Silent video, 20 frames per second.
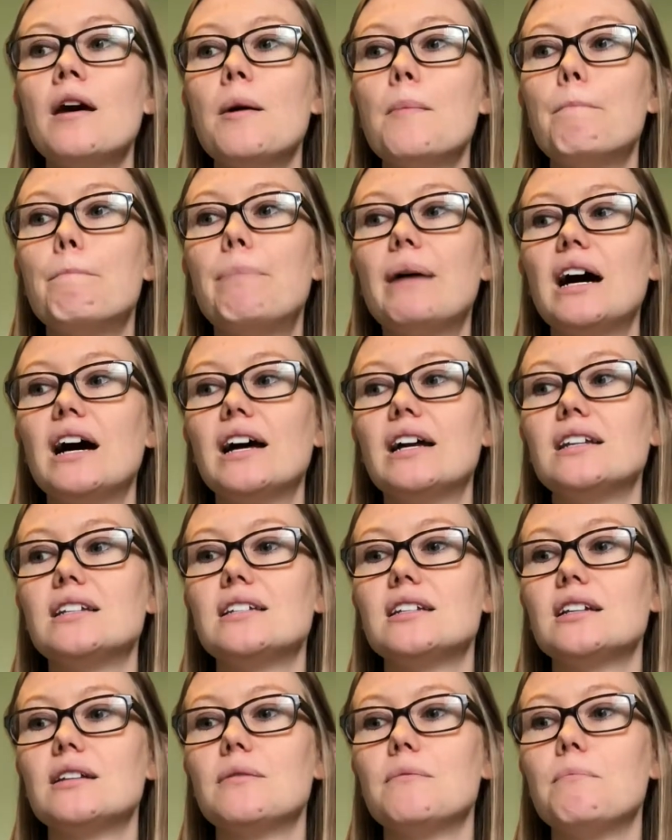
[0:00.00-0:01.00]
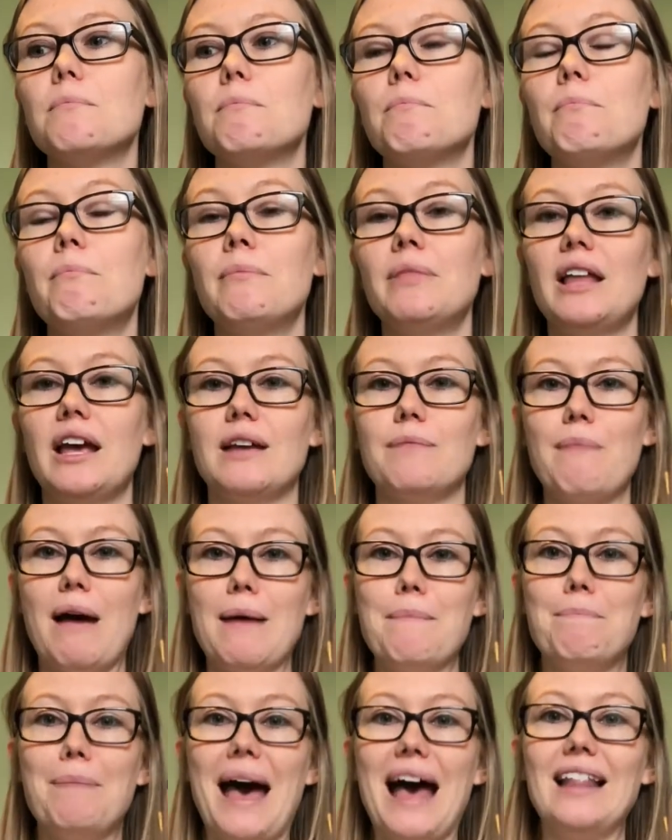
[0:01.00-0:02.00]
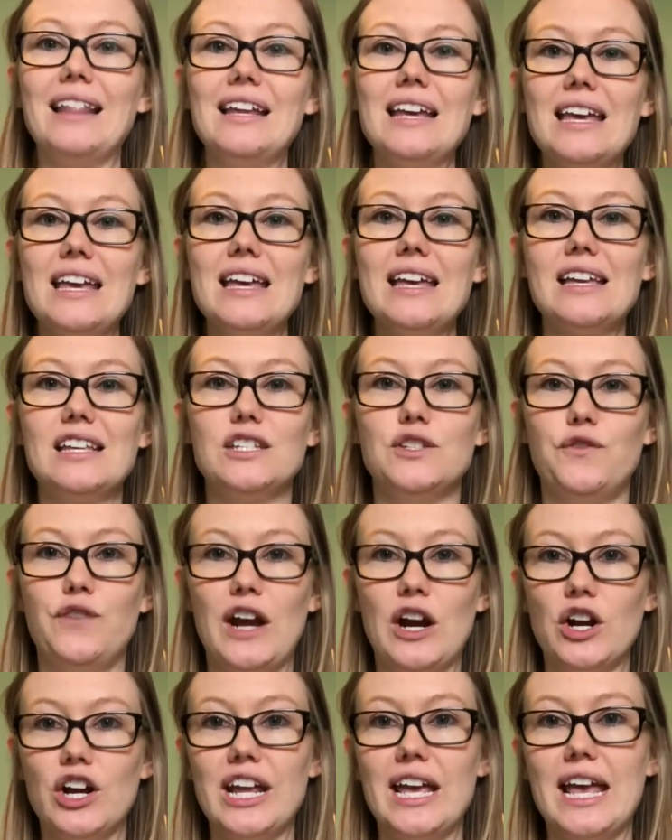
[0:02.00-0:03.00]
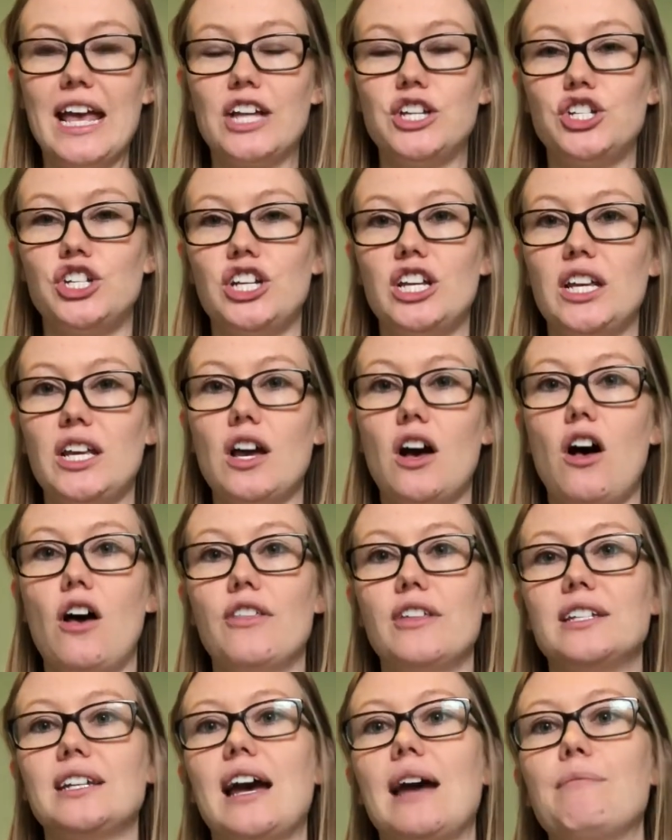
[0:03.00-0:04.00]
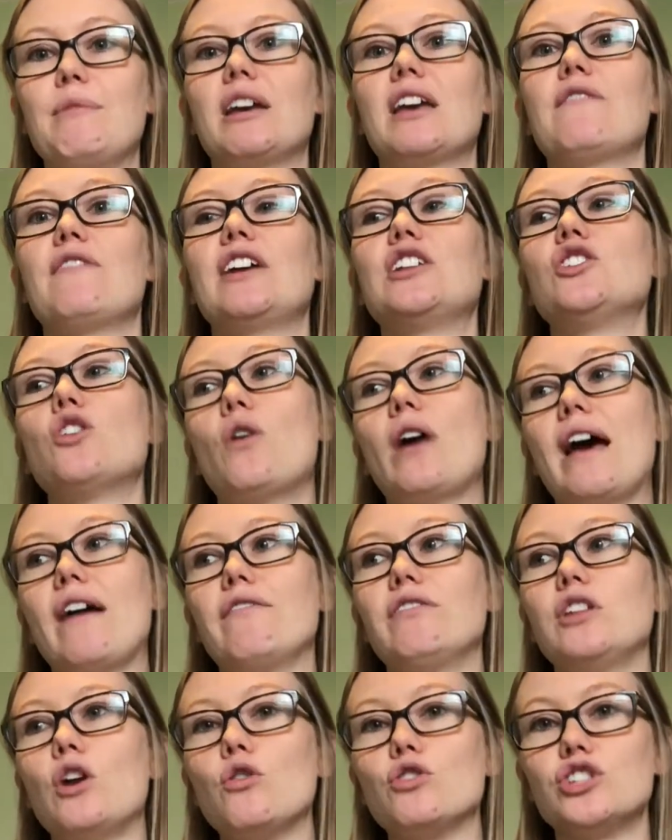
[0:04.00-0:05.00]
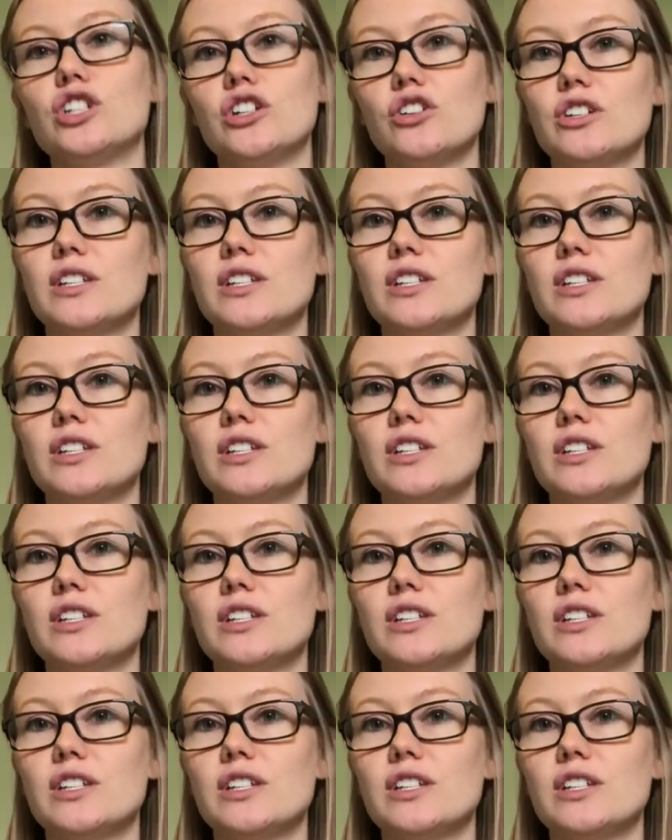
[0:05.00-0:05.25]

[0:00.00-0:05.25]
But like my belly is very itchy all the time. Like if I don't have lotion or